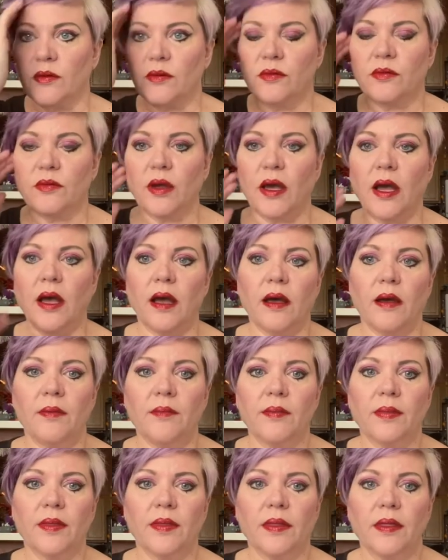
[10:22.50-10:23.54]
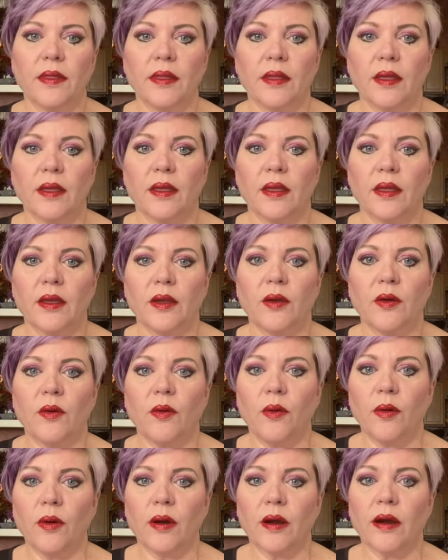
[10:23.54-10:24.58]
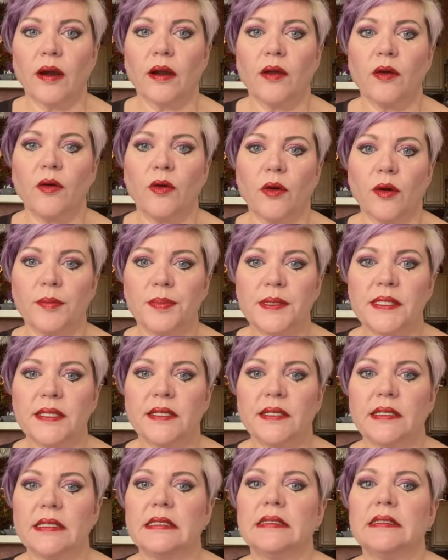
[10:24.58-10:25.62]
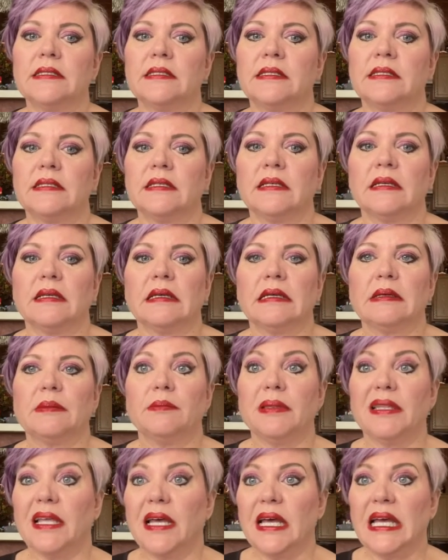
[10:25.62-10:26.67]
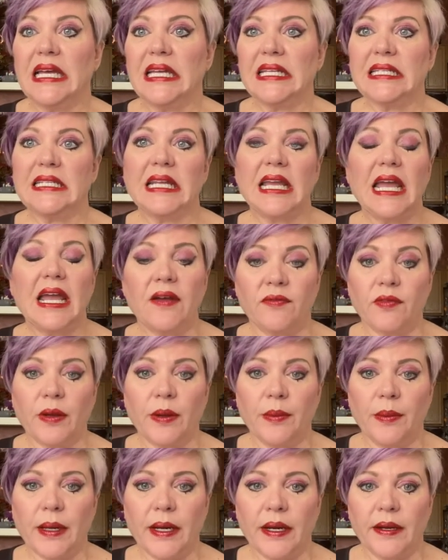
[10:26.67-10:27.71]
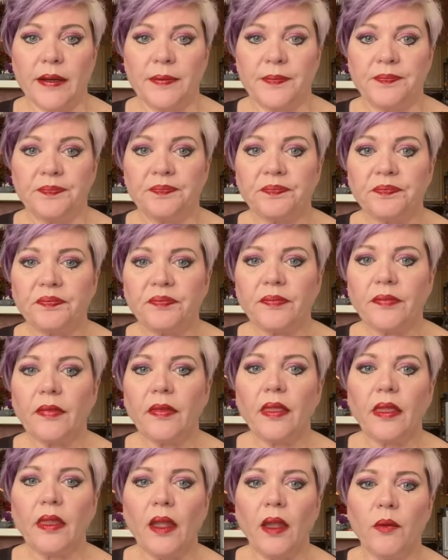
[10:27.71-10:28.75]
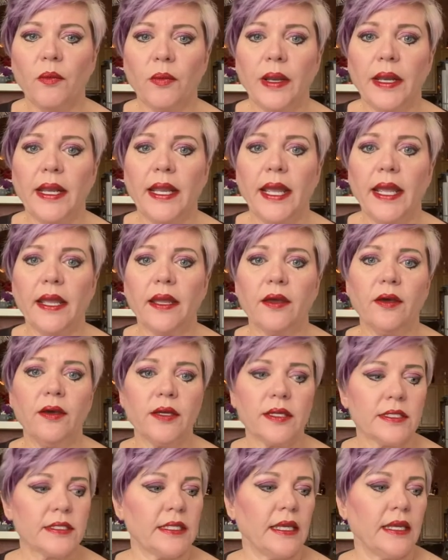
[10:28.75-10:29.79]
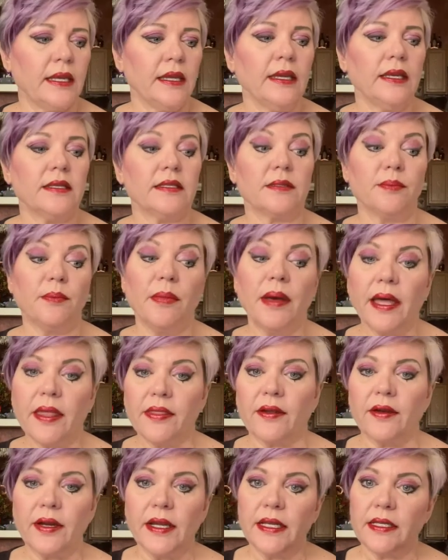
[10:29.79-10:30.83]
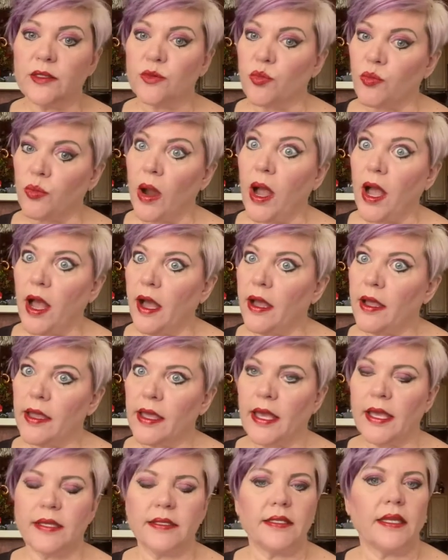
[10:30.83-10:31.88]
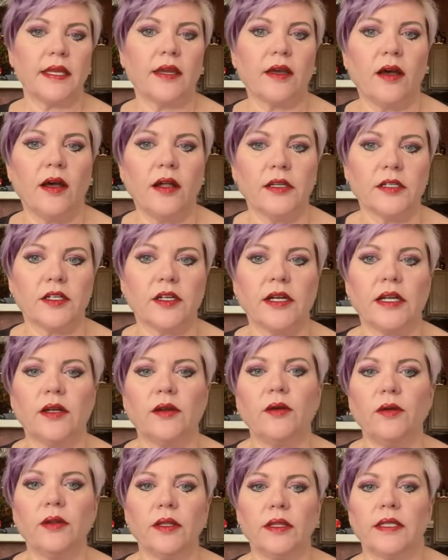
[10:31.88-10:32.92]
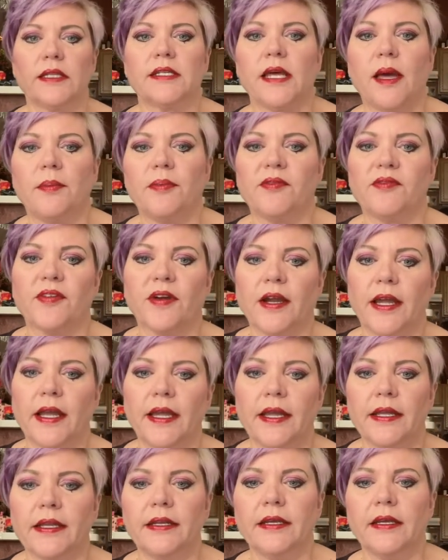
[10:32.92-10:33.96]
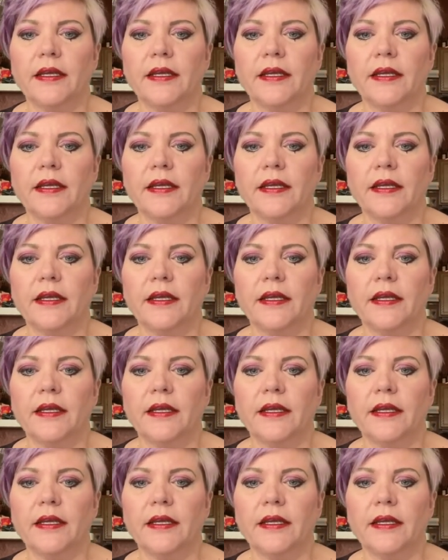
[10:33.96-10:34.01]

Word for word: um, gore, corpses, blood everywhere. Renee Cooksey, his mother, his rock, as he called her, had a hole in the top of her head.